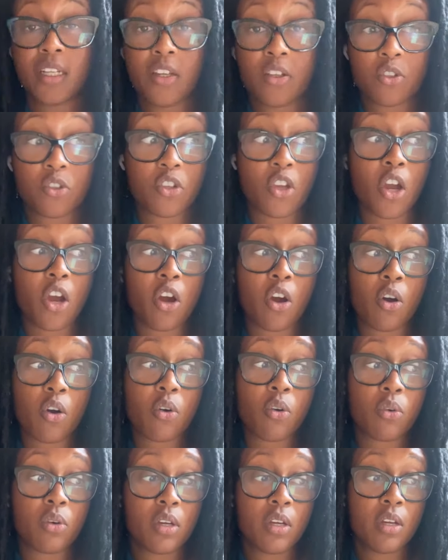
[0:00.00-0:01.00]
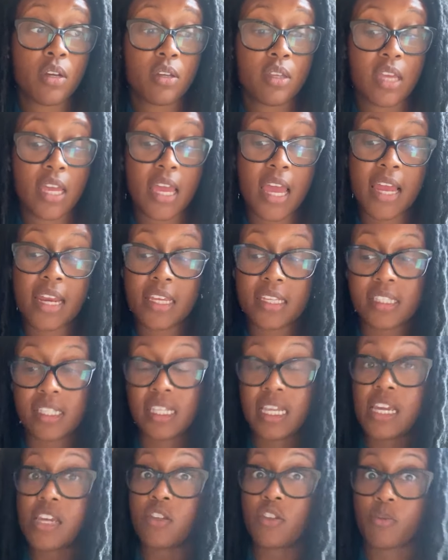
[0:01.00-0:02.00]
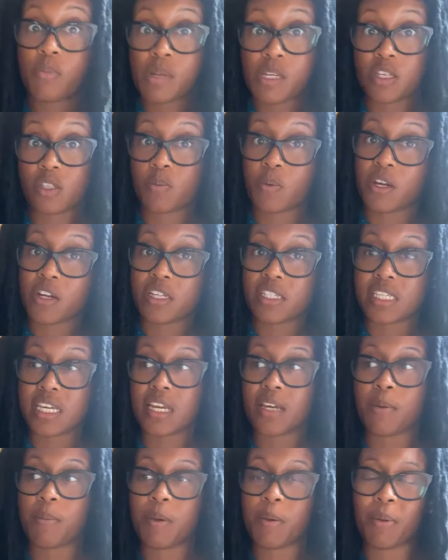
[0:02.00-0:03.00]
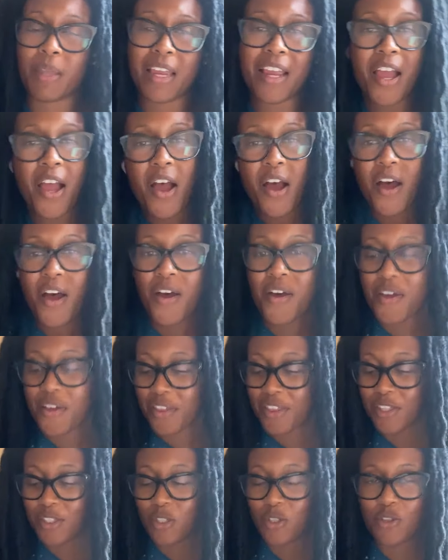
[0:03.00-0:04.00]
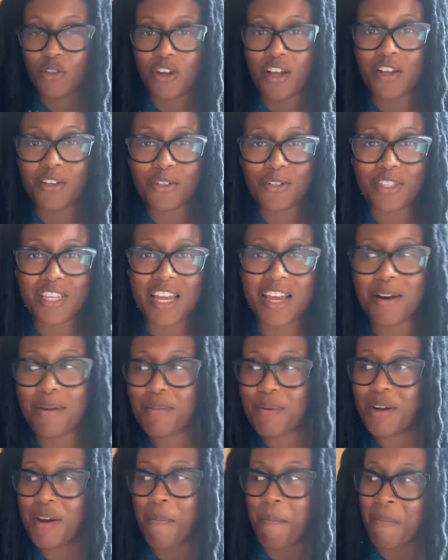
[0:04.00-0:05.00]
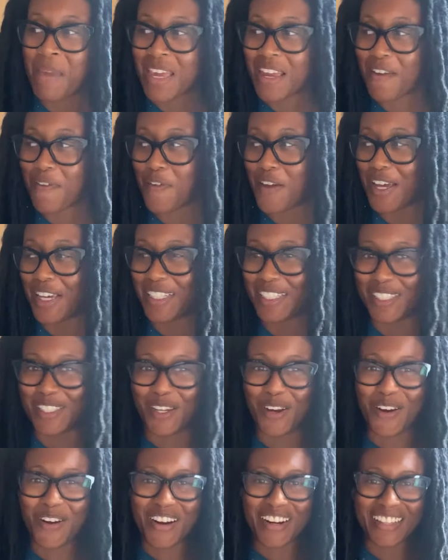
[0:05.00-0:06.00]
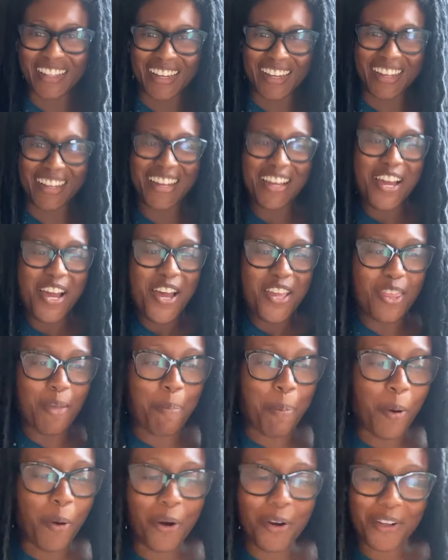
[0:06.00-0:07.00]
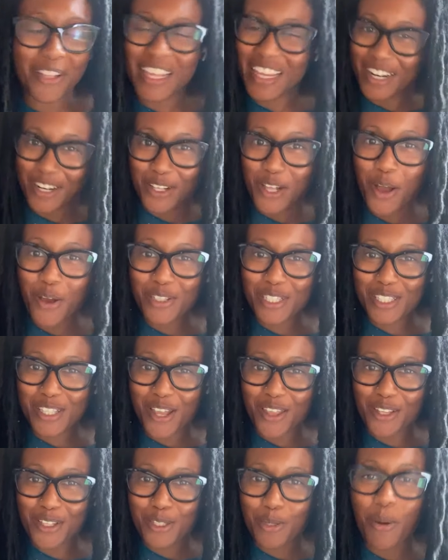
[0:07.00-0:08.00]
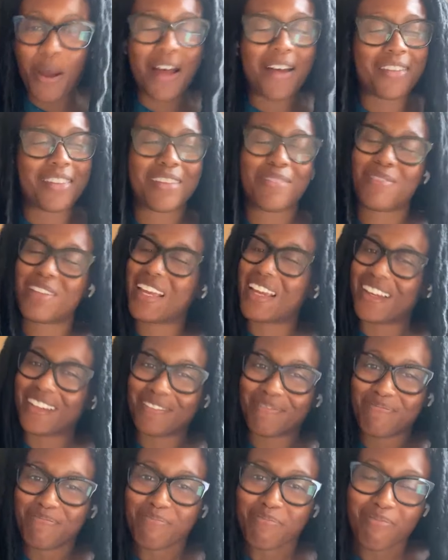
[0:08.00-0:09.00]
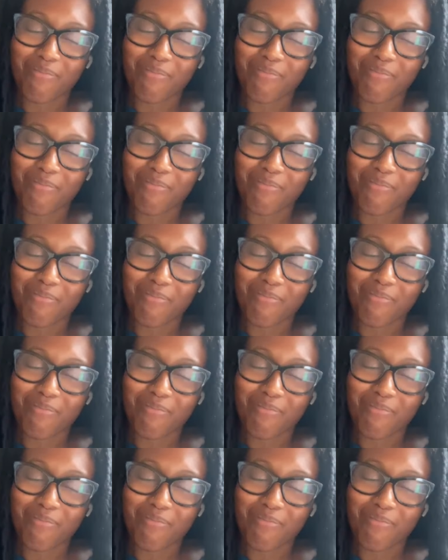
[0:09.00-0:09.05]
So any delays you've been experiencing, you were like, oh, these astrologers said I'm gonna manifest during the, the portal and it closes on the twelfth. I'm like,